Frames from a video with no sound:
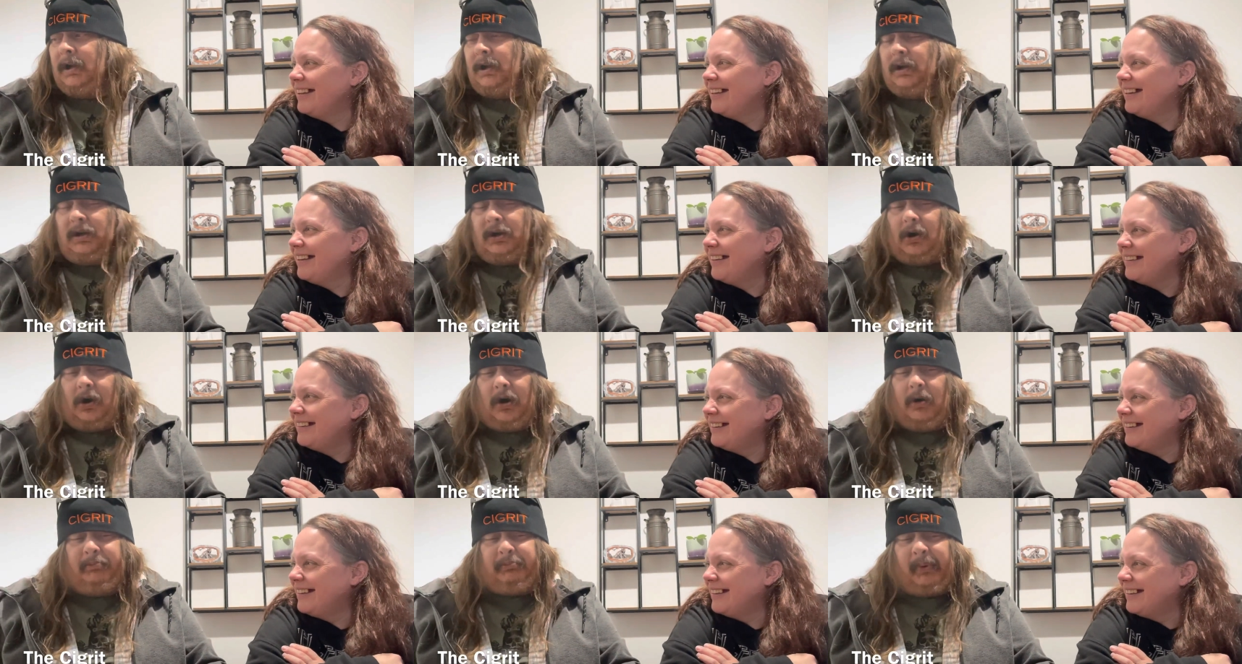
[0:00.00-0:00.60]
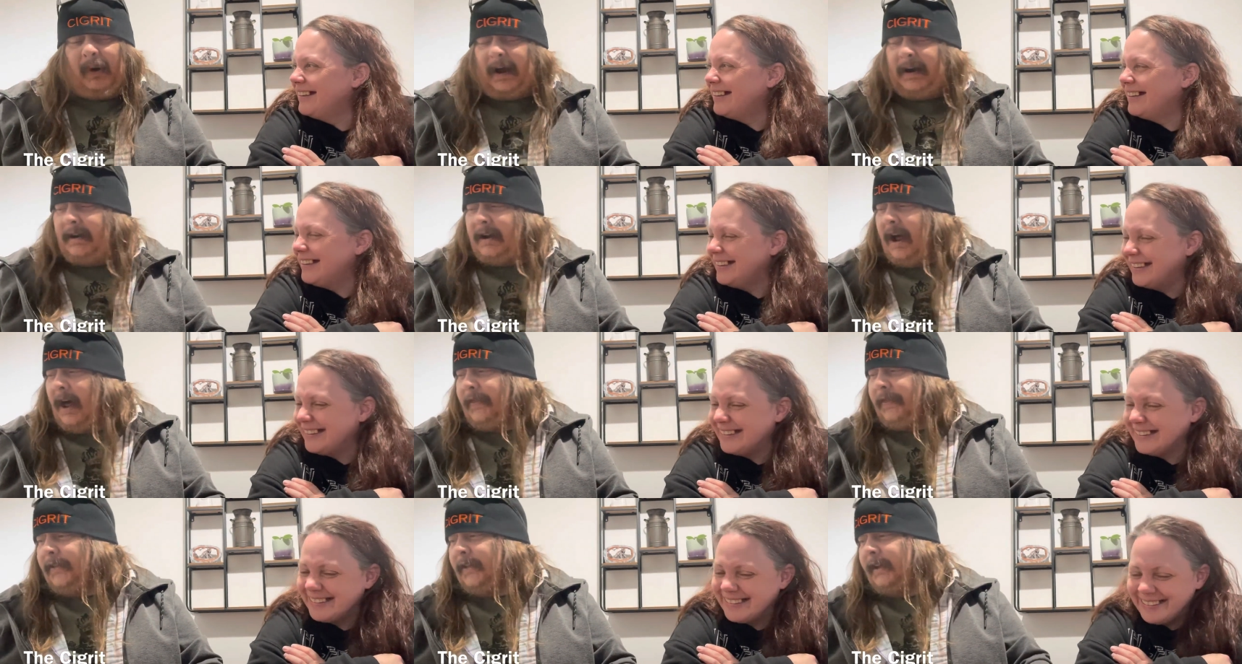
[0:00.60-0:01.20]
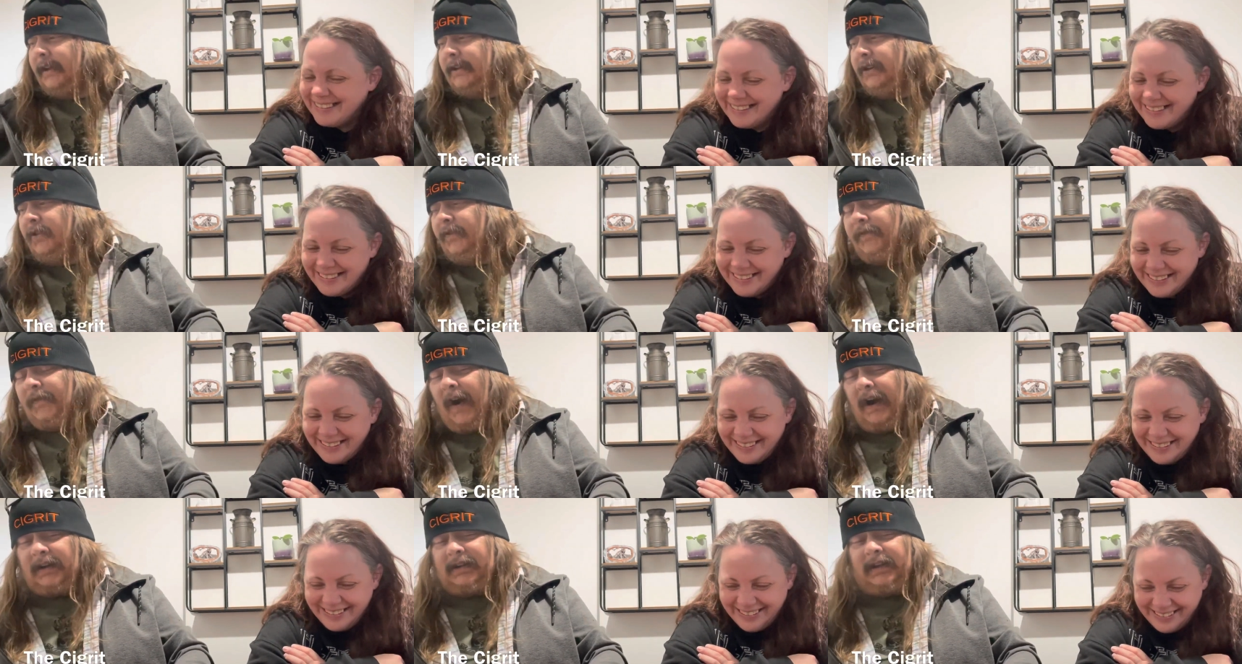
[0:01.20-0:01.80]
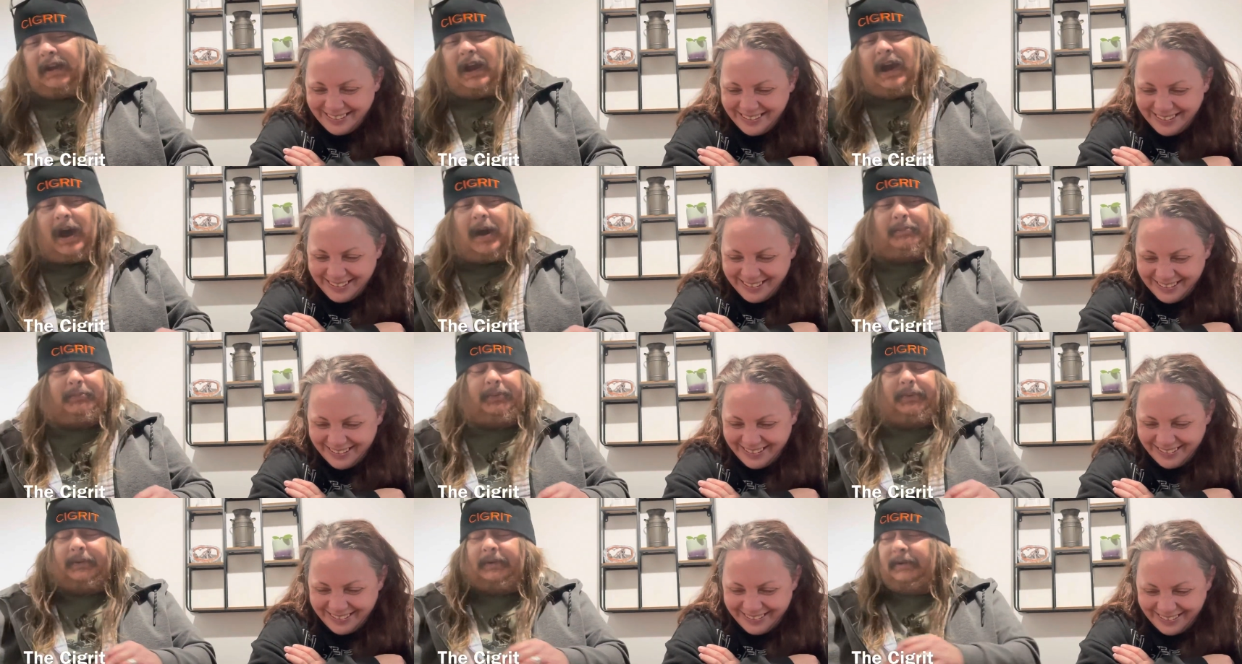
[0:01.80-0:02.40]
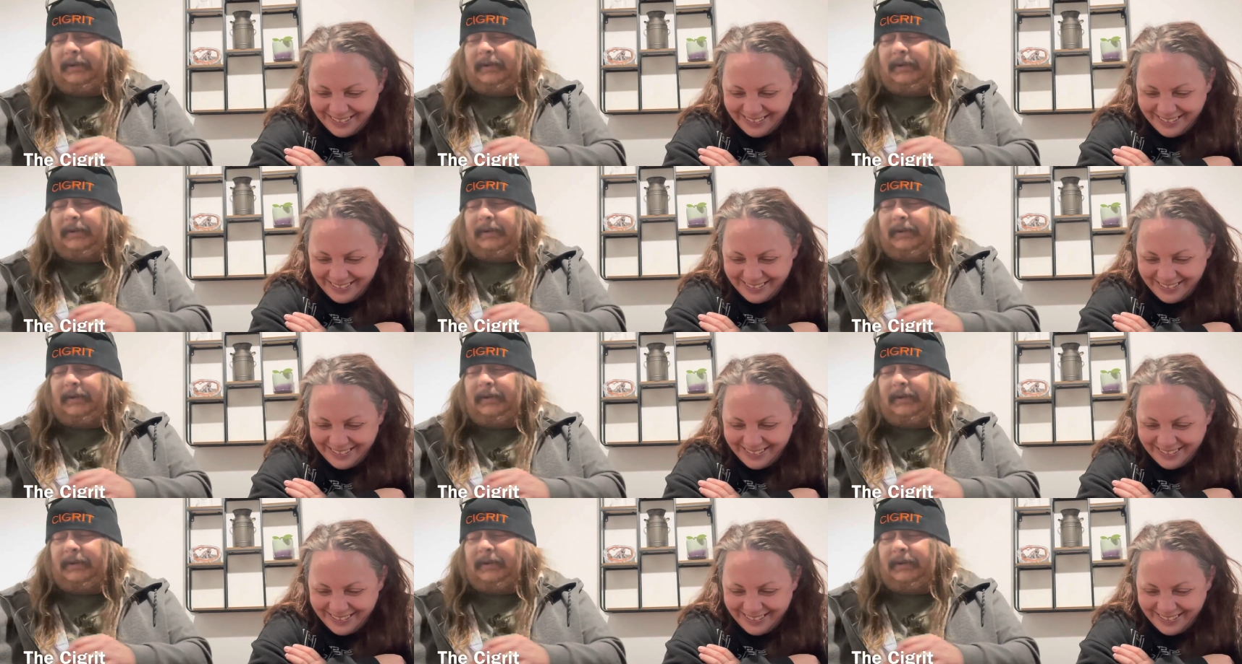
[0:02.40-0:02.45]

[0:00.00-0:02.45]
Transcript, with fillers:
Speaker 1: No, but nothing. You fucked it up.